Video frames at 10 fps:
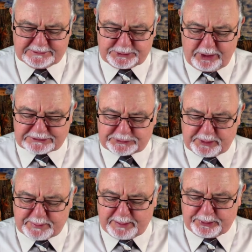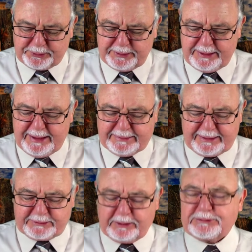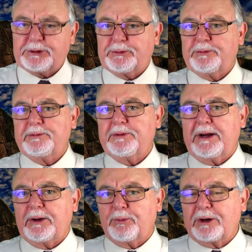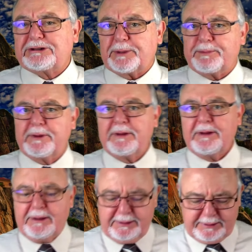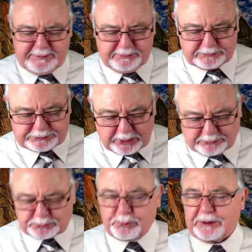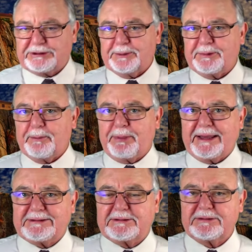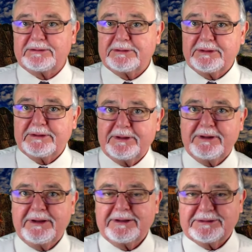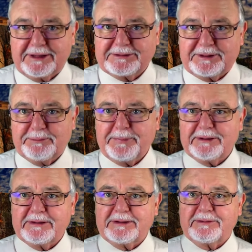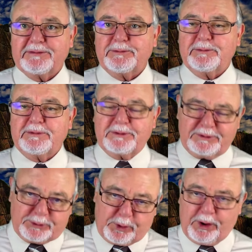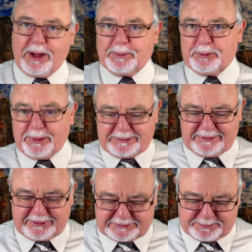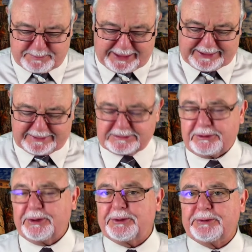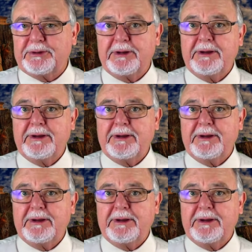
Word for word: So also remember that those who uh, worship, who don't worship the beast system and the, go along with what they're making us do,